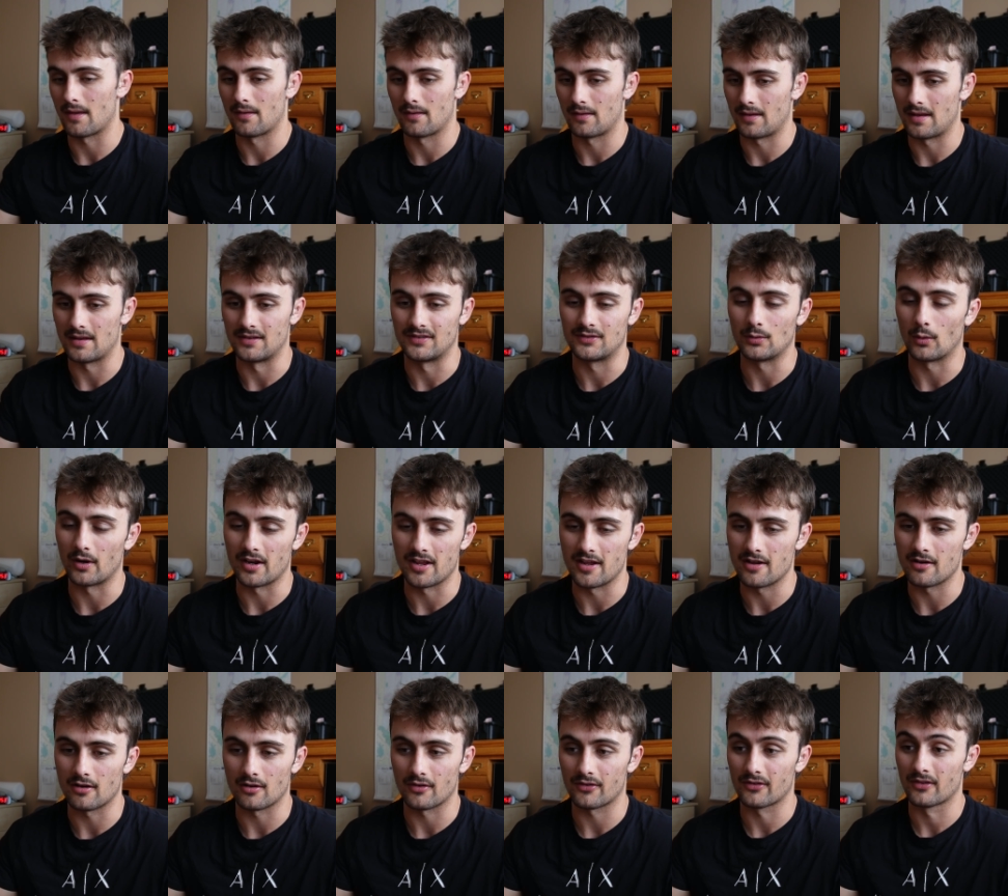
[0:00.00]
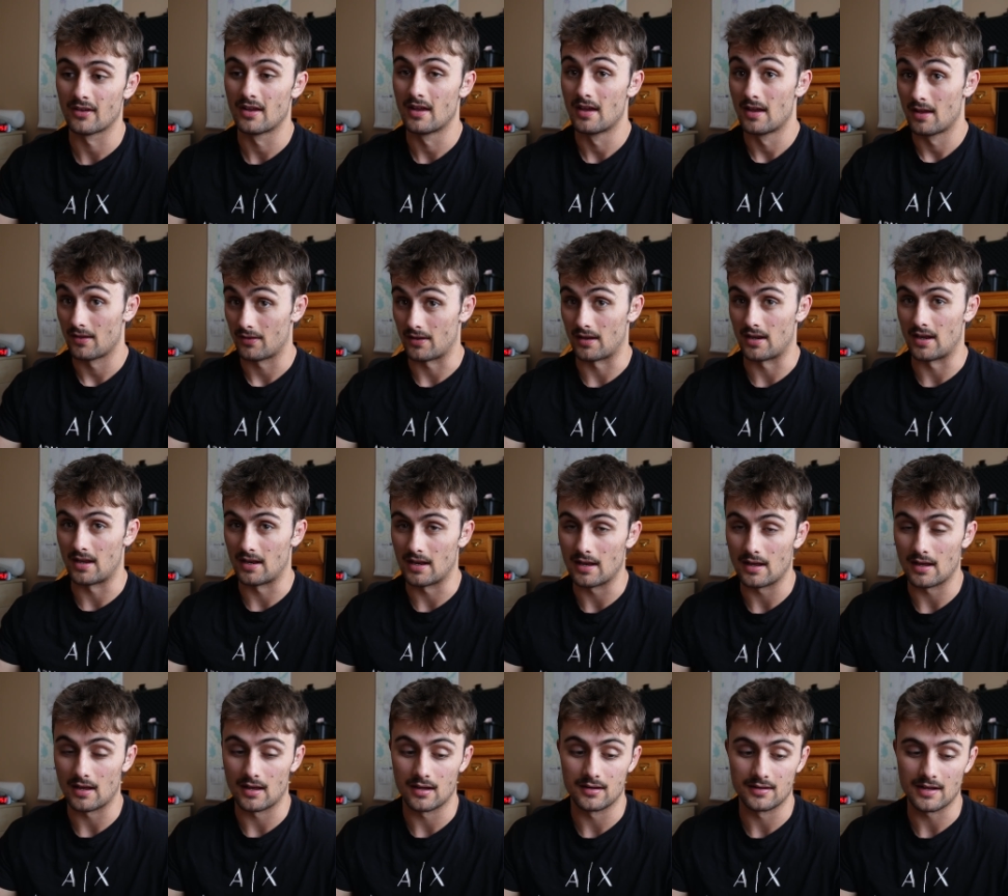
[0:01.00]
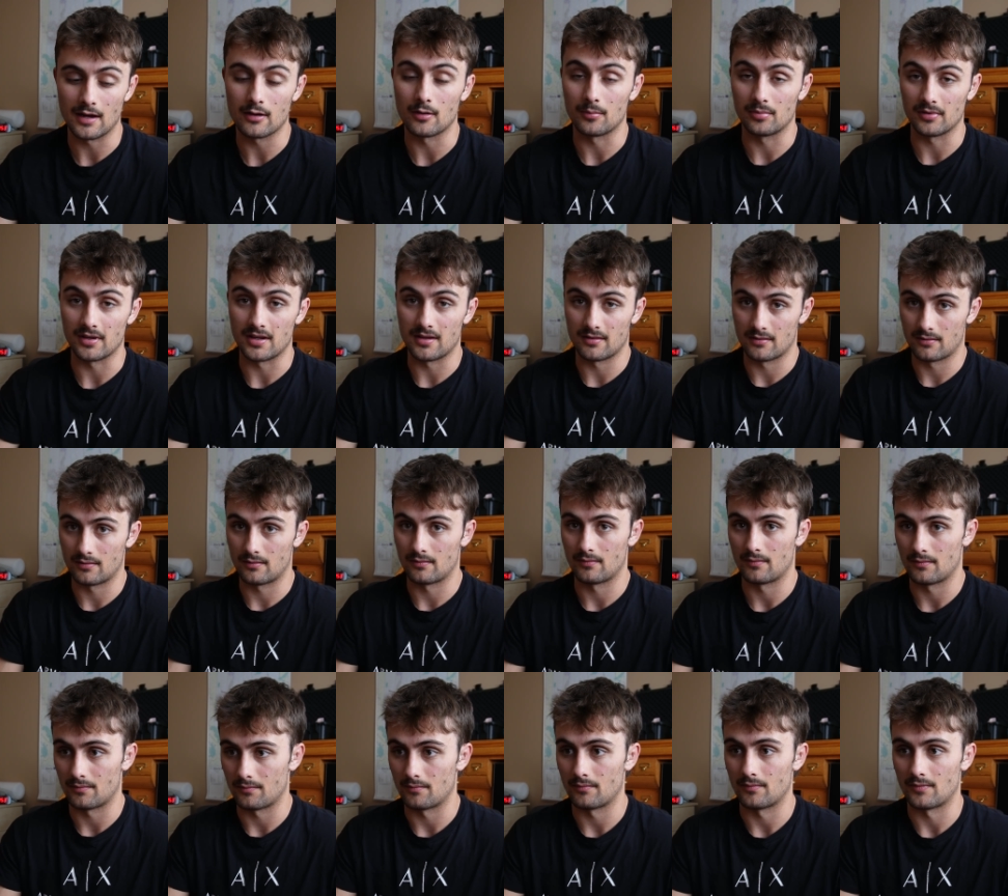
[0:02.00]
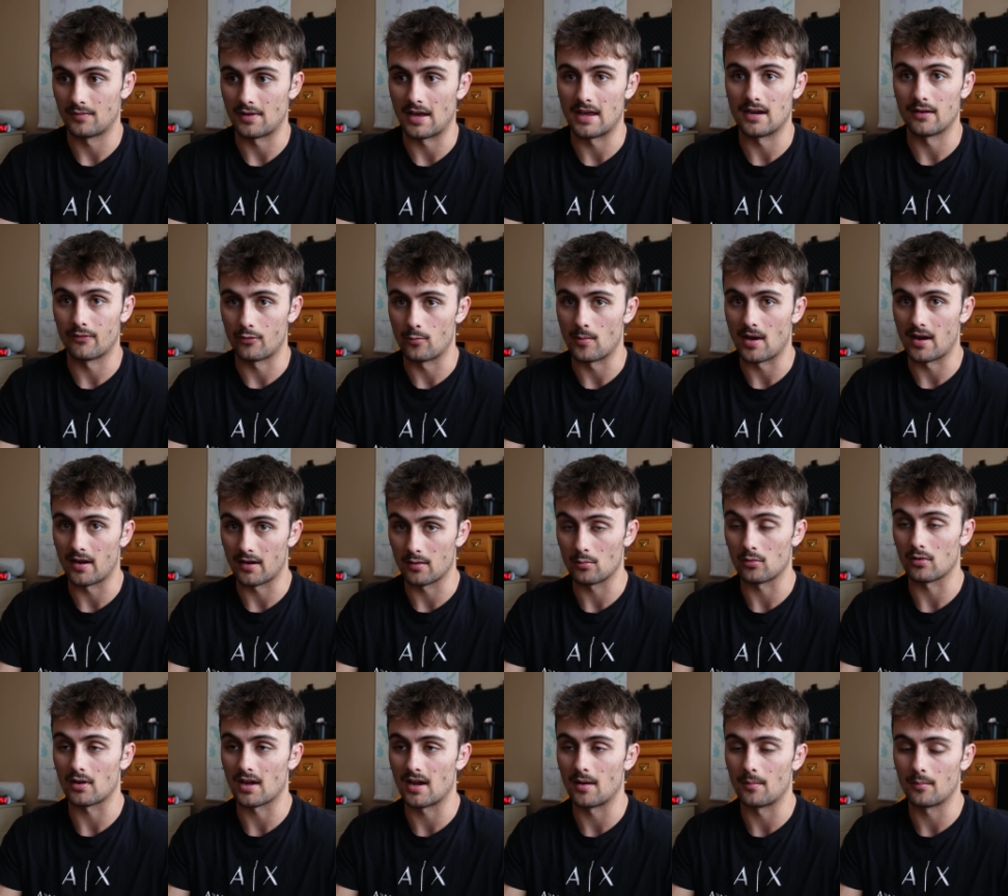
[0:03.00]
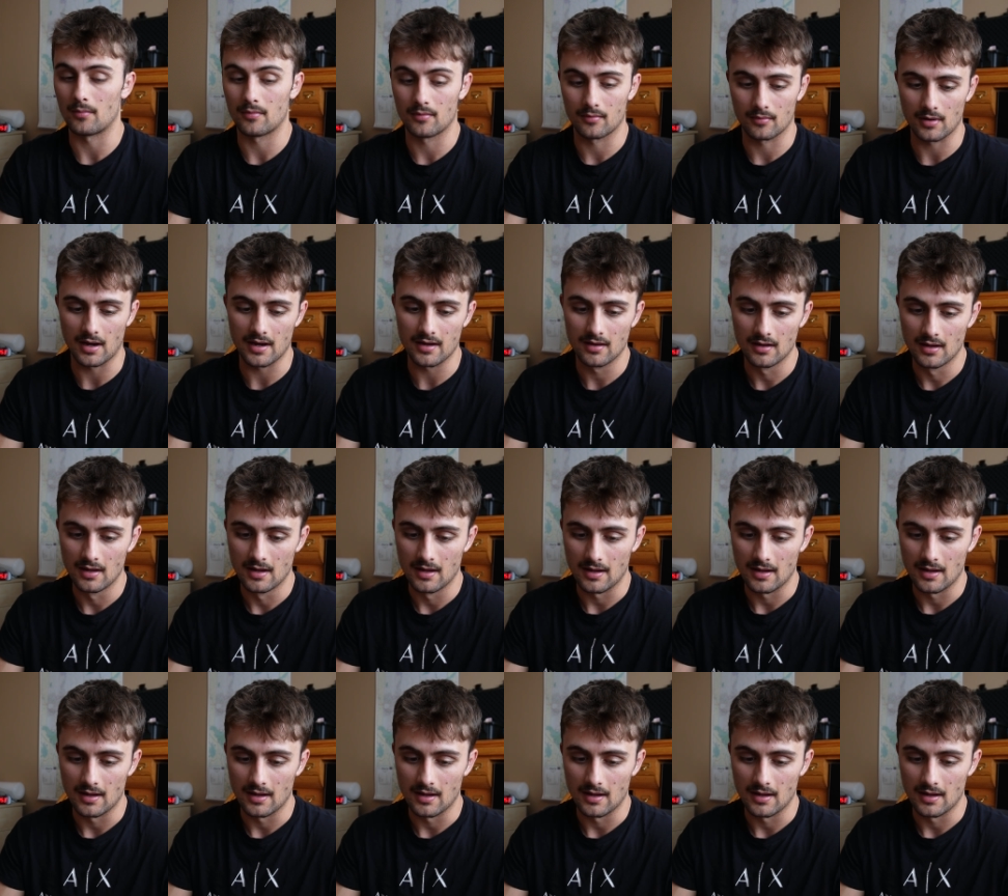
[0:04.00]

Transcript: in 20 years, then undoubtedly the end of humanity will come, right?